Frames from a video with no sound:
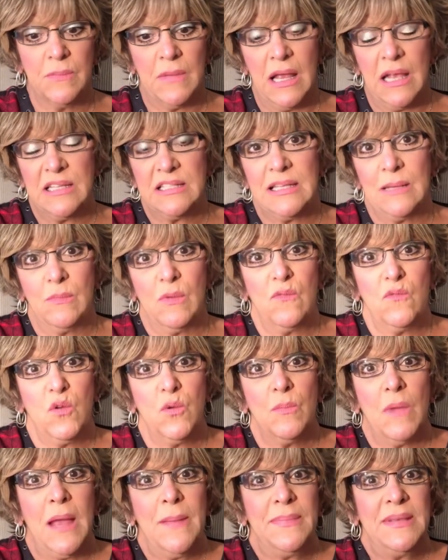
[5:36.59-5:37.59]
Now, some of you
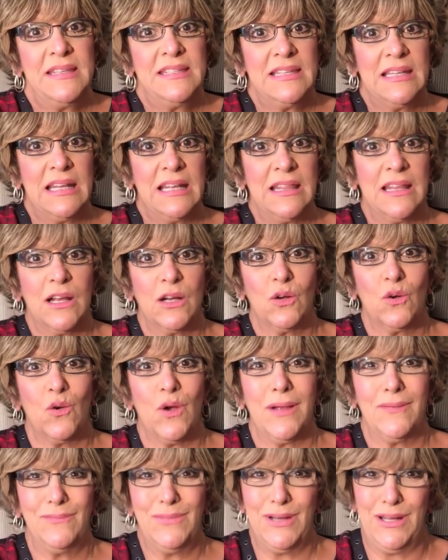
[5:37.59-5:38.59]
might be sitting there
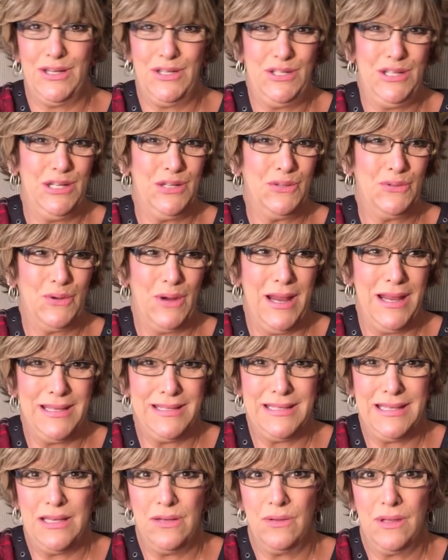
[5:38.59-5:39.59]
going, what, is she
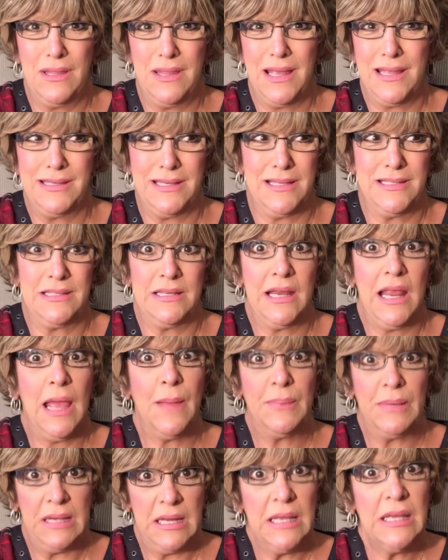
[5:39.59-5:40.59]
crazy? Well, that doesn't
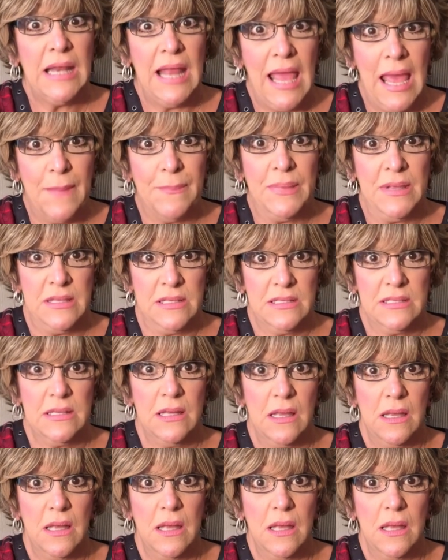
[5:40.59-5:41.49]
happen. It happens.